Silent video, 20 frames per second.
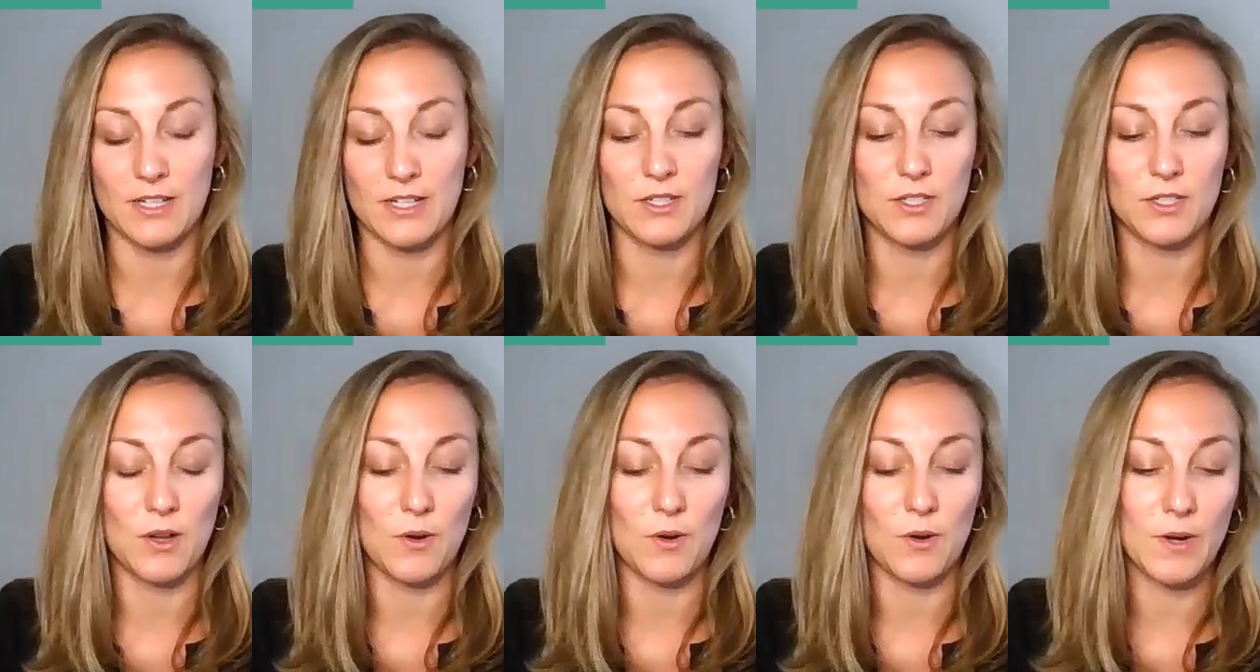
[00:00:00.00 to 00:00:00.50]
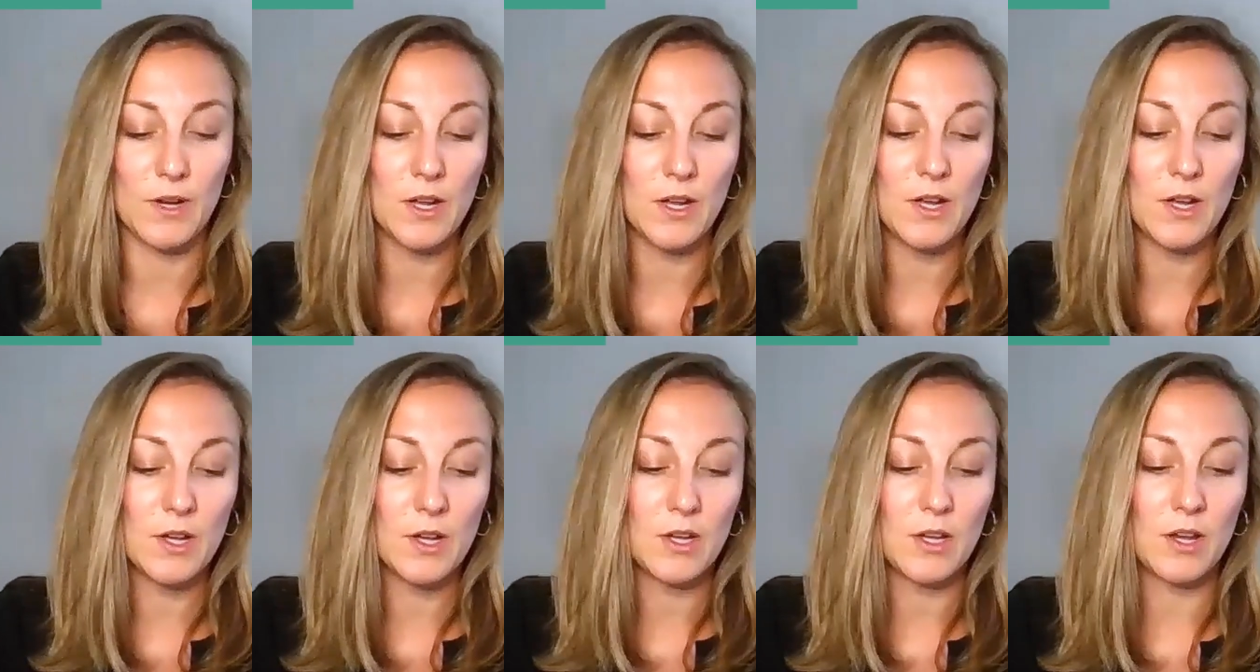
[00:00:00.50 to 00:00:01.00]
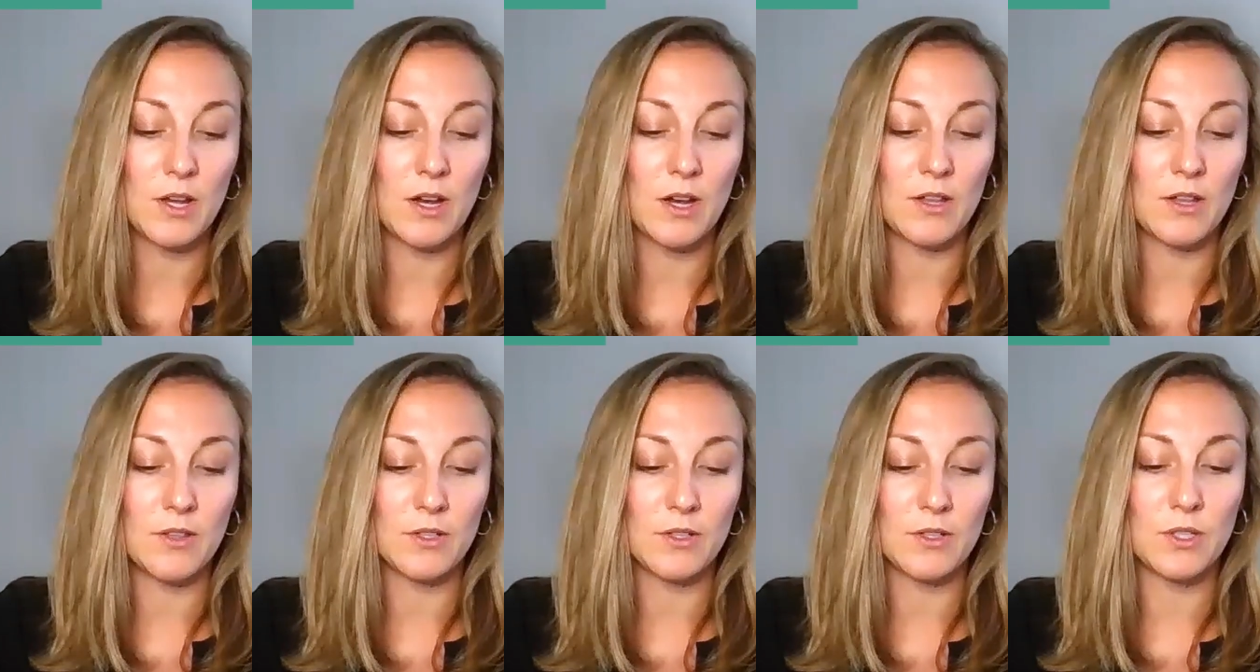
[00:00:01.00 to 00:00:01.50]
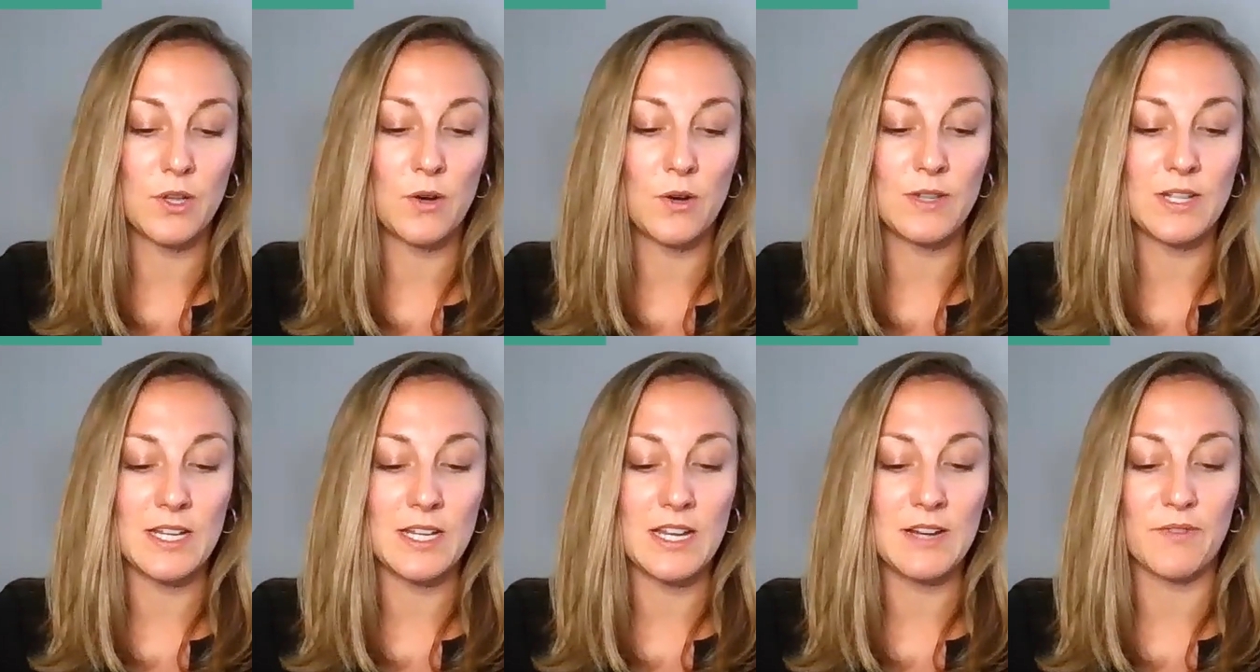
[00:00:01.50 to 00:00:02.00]
So uh, there's no
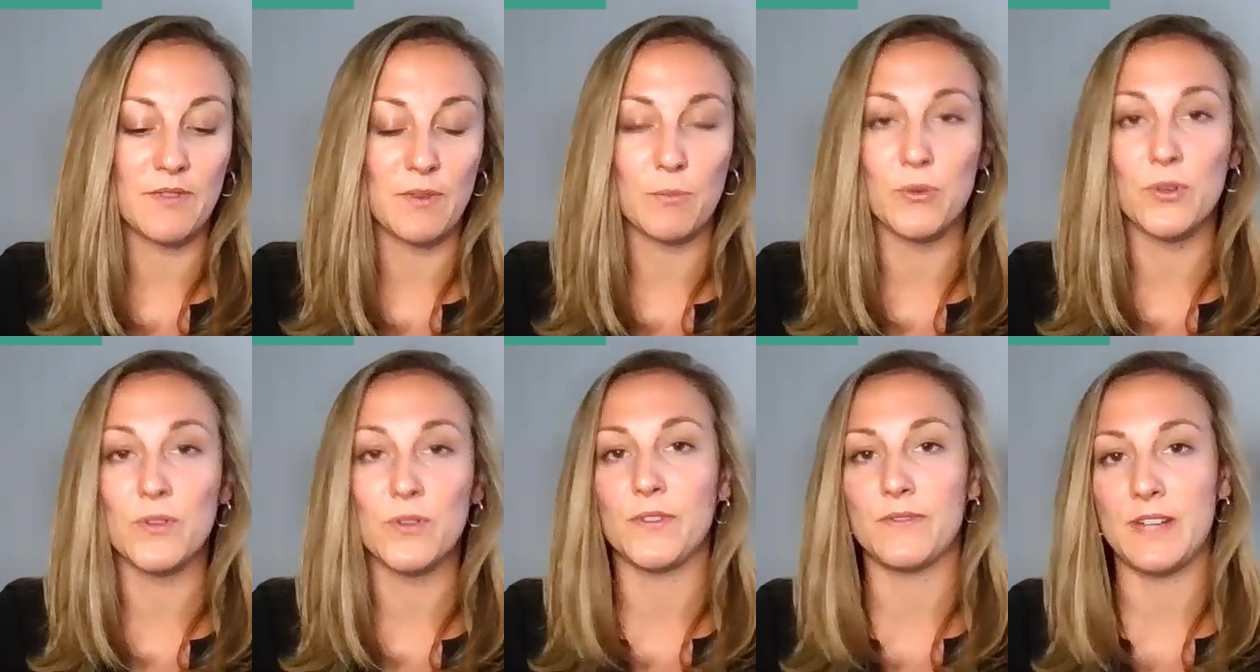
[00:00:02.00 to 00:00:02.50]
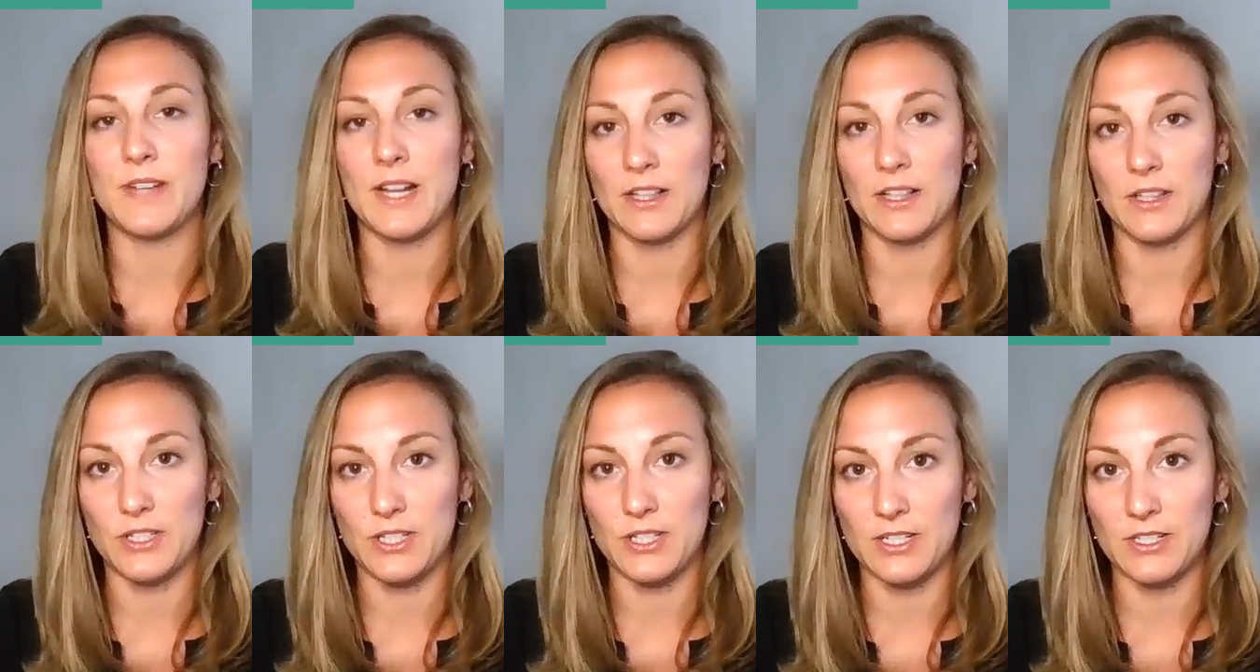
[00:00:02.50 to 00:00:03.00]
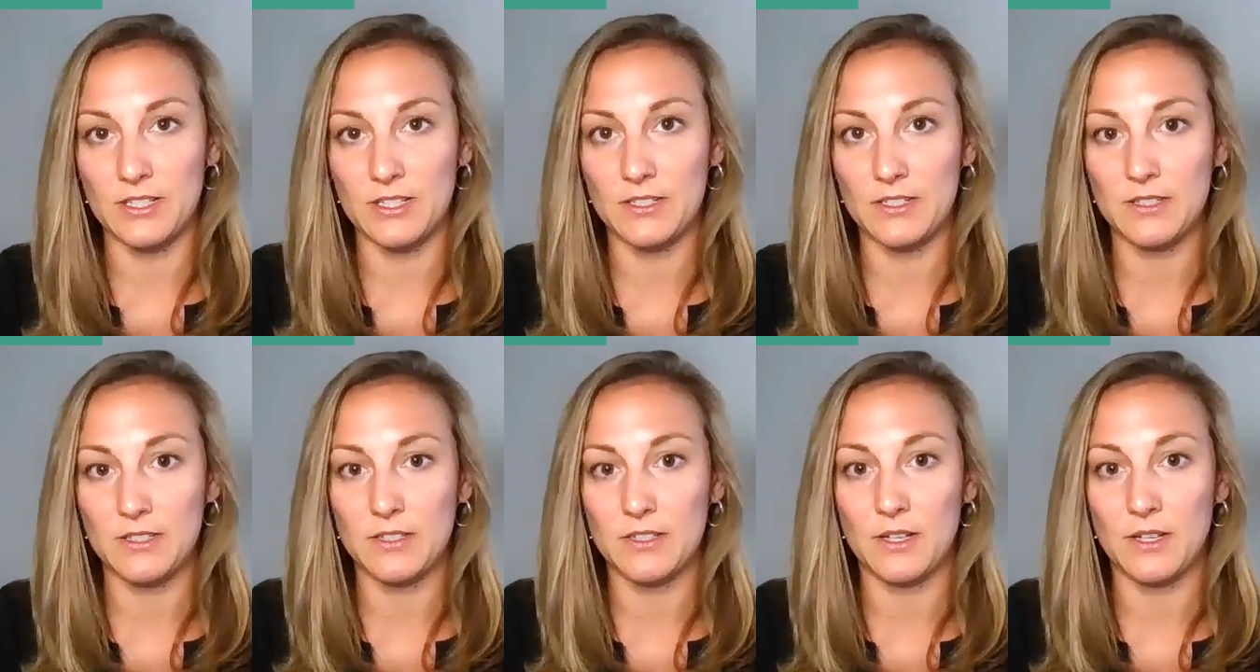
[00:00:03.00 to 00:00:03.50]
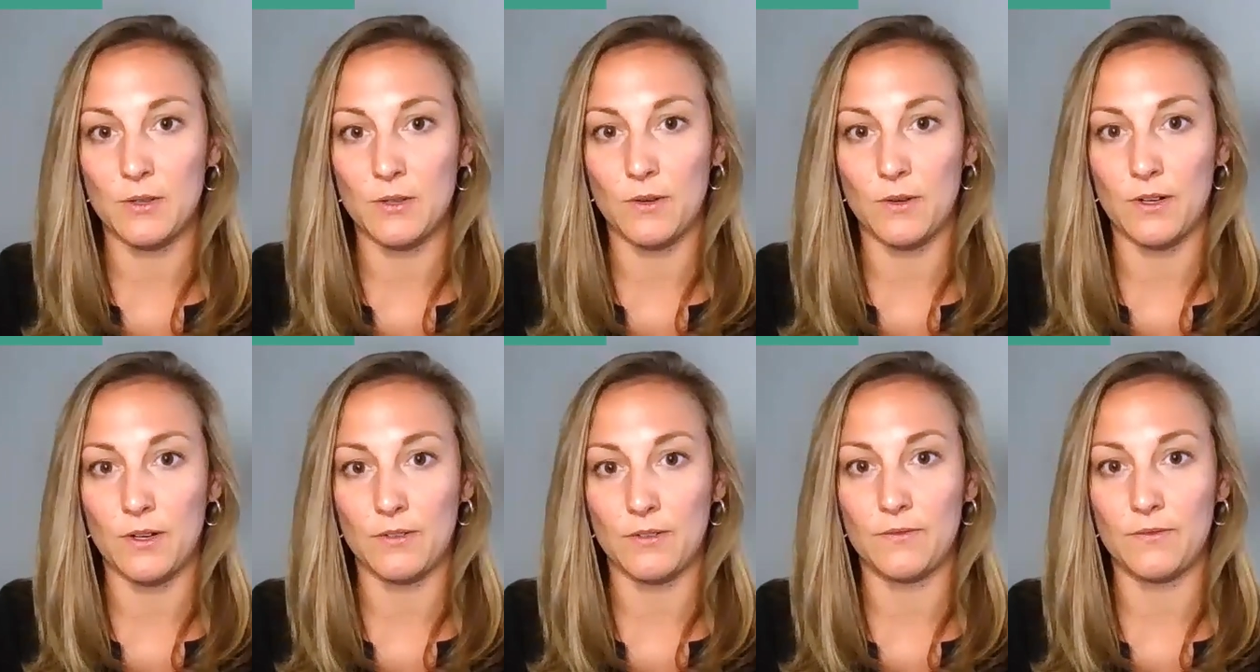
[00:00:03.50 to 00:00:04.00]
need for proof of negligence in
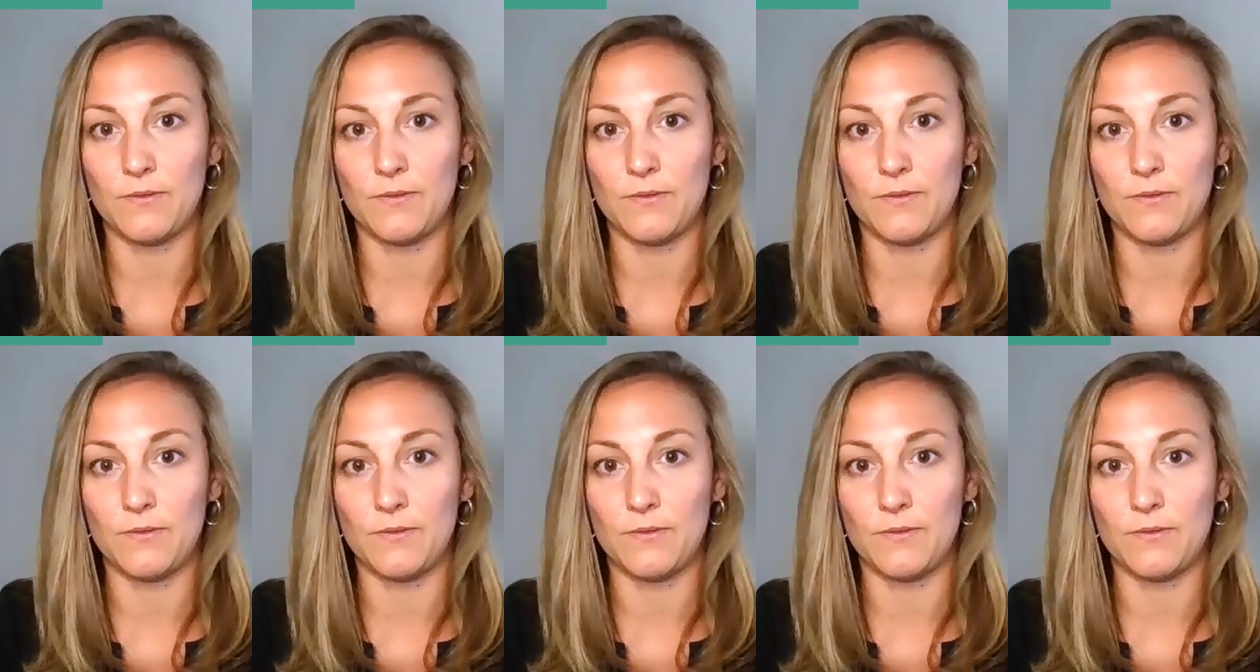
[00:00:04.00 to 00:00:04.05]
order